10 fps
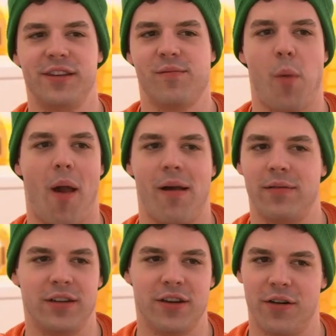No.
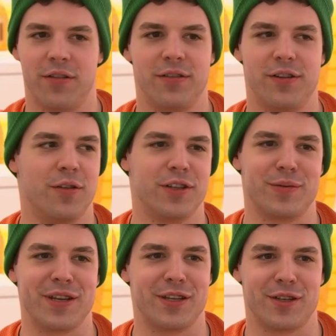no, no one
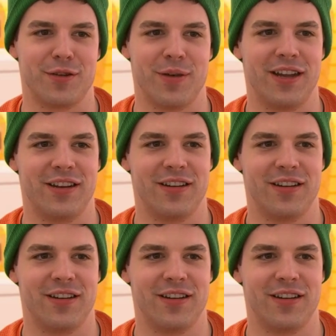speaks your mind. There's